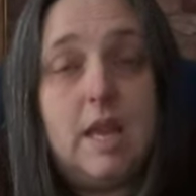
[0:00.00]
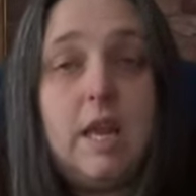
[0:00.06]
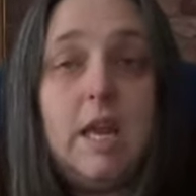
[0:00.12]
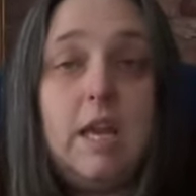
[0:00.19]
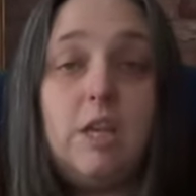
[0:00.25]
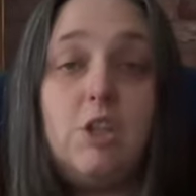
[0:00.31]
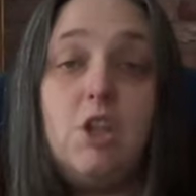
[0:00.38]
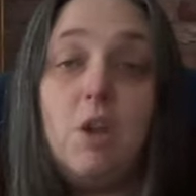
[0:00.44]

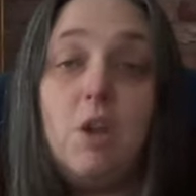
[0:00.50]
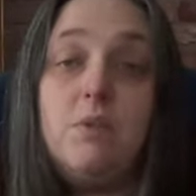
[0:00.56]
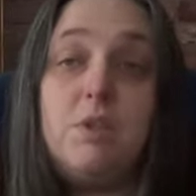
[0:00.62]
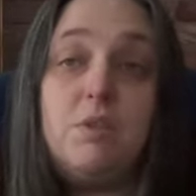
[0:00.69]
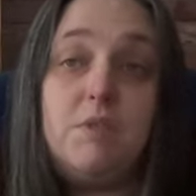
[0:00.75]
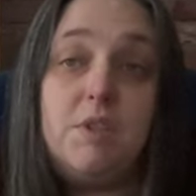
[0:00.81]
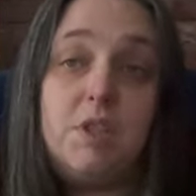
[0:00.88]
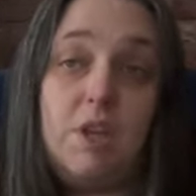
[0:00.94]
He chose
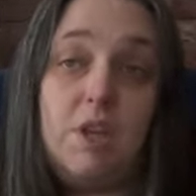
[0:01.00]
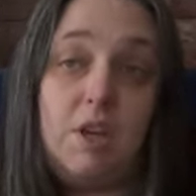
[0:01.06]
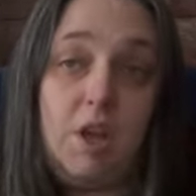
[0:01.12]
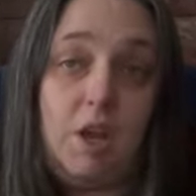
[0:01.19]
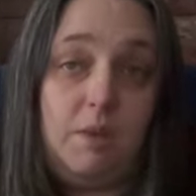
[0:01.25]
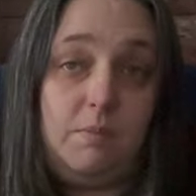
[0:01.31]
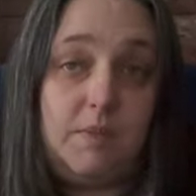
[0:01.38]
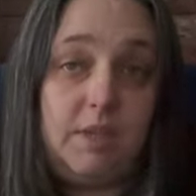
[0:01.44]
to return
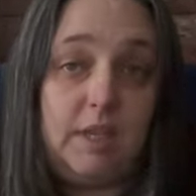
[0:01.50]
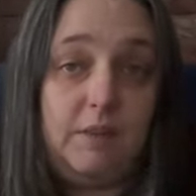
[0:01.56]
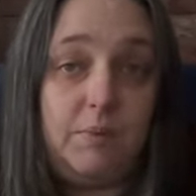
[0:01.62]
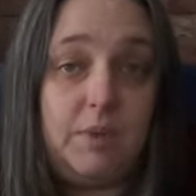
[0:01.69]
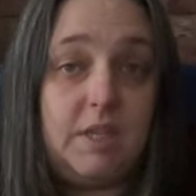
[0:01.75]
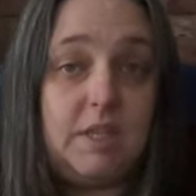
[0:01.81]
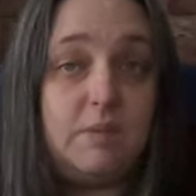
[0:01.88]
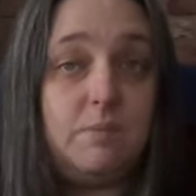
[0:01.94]
home to live
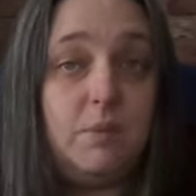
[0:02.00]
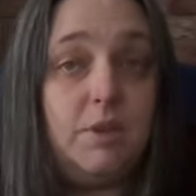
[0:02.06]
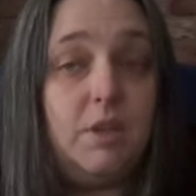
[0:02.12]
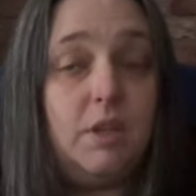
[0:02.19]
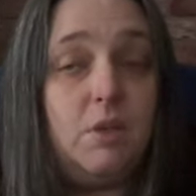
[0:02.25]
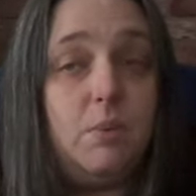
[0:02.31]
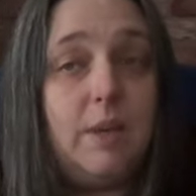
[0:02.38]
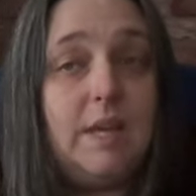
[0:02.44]
with his mother
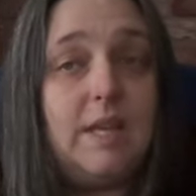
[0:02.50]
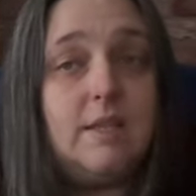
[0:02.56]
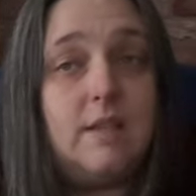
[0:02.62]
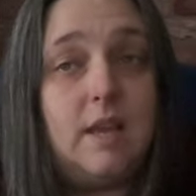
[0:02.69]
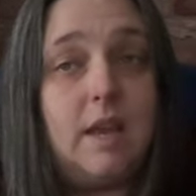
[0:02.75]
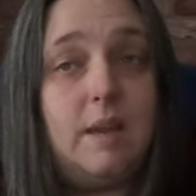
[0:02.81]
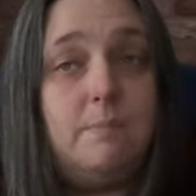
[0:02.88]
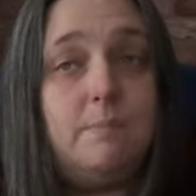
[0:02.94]

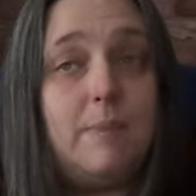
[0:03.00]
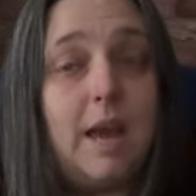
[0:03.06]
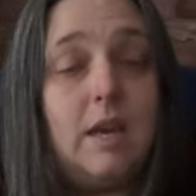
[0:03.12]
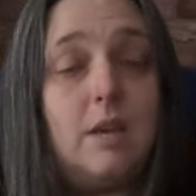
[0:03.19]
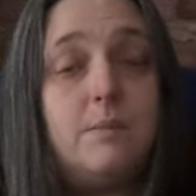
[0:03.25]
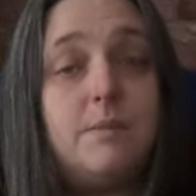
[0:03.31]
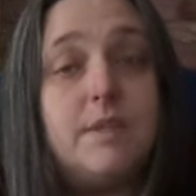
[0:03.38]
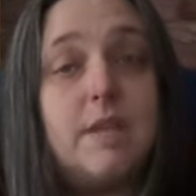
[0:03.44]
Louisa in
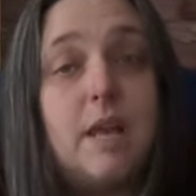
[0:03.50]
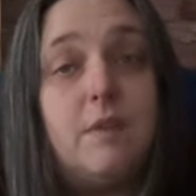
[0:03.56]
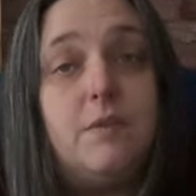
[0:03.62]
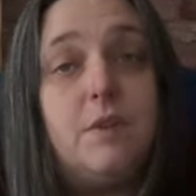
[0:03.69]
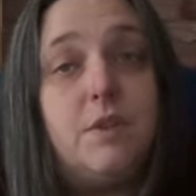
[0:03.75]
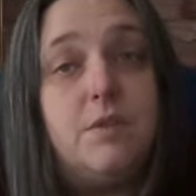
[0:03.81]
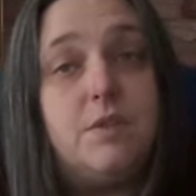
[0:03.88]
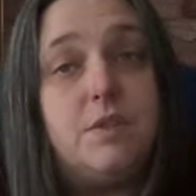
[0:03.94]
Balham, South
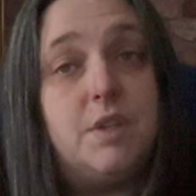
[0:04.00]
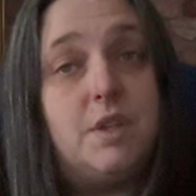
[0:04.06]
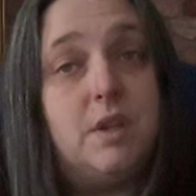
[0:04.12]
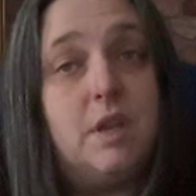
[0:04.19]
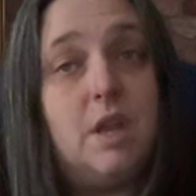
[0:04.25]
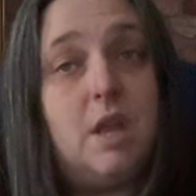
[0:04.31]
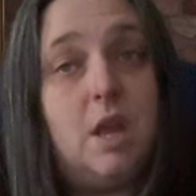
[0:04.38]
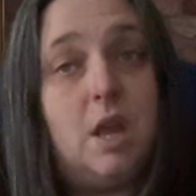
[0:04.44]
London,
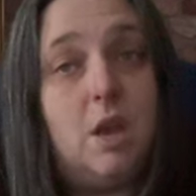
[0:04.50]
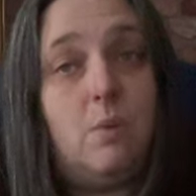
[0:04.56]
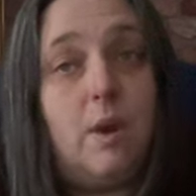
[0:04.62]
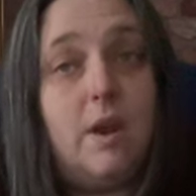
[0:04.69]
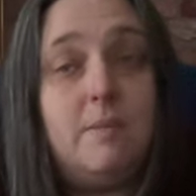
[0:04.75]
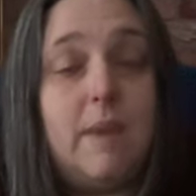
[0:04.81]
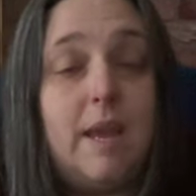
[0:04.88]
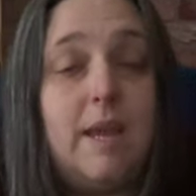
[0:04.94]
where
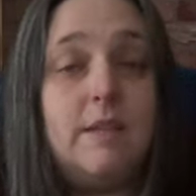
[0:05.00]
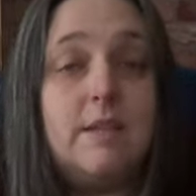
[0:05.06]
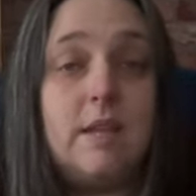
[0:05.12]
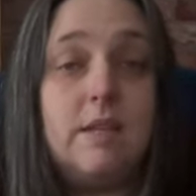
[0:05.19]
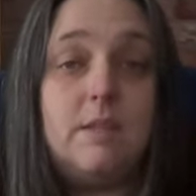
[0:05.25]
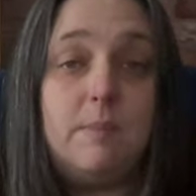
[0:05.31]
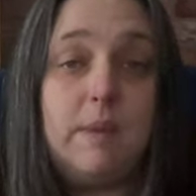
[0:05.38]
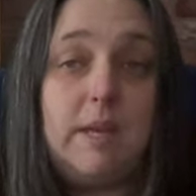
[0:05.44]
he made
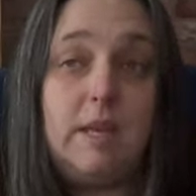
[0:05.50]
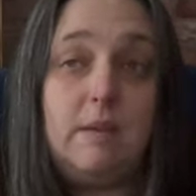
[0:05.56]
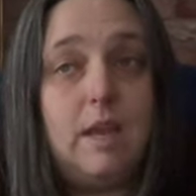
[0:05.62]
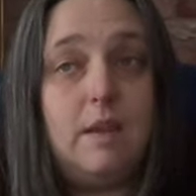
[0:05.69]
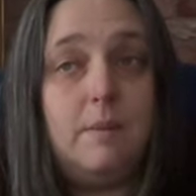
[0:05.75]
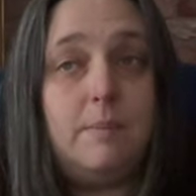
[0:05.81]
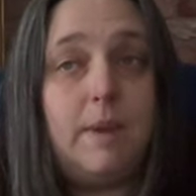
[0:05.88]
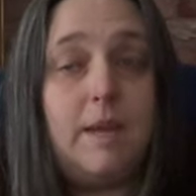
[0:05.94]
ends meet
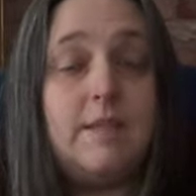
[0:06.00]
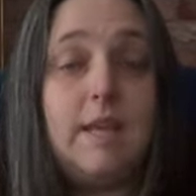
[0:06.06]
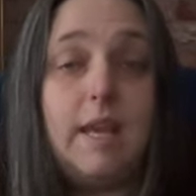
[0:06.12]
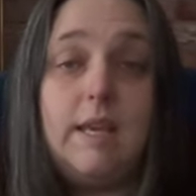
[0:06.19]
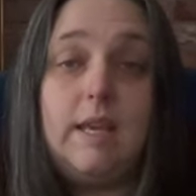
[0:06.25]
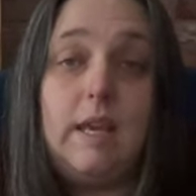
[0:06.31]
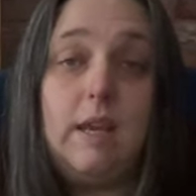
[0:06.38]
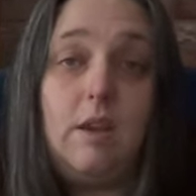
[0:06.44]
by
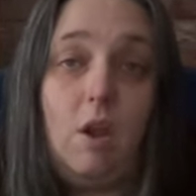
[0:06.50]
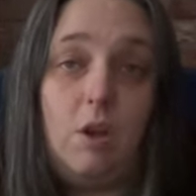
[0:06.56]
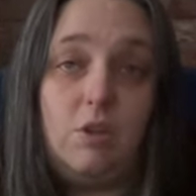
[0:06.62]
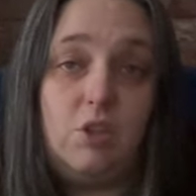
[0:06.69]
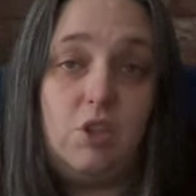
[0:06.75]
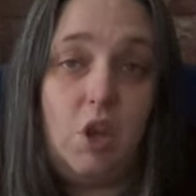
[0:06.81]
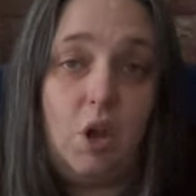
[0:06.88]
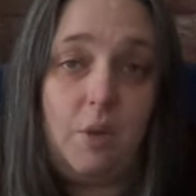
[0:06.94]
taking odd
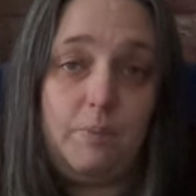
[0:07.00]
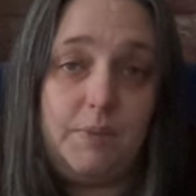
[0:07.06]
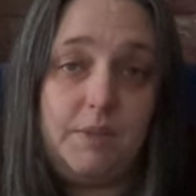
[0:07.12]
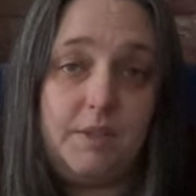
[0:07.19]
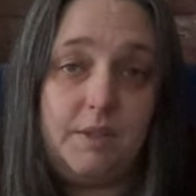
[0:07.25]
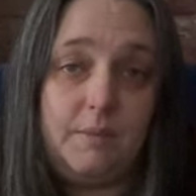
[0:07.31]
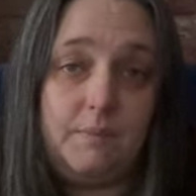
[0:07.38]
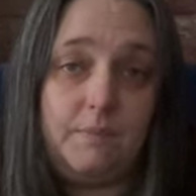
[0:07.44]

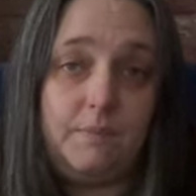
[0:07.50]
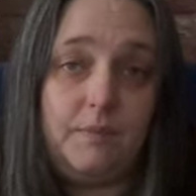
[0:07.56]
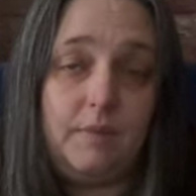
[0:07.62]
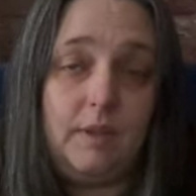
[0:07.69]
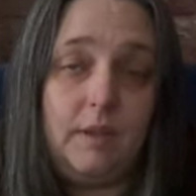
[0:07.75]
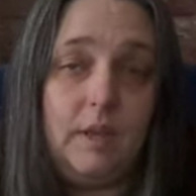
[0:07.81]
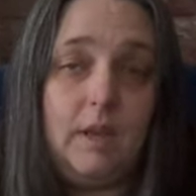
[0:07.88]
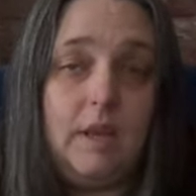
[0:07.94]
jobs.
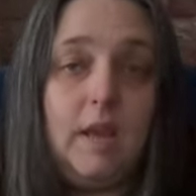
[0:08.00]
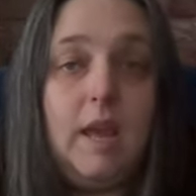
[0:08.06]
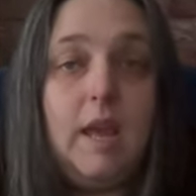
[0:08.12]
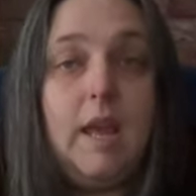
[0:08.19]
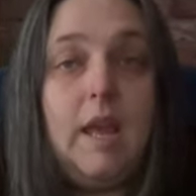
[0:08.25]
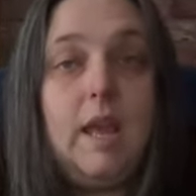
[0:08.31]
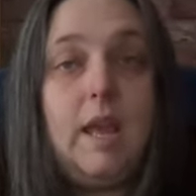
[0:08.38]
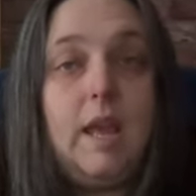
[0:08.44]

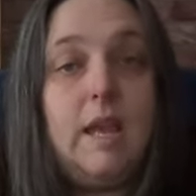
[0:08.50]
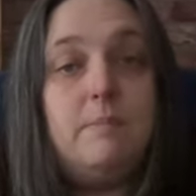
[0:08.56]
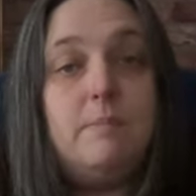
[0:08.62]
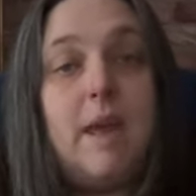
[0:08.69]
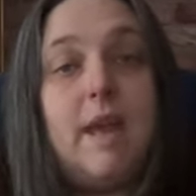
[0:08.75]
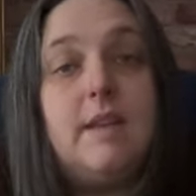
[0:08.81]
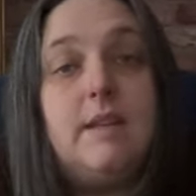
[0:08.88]
In May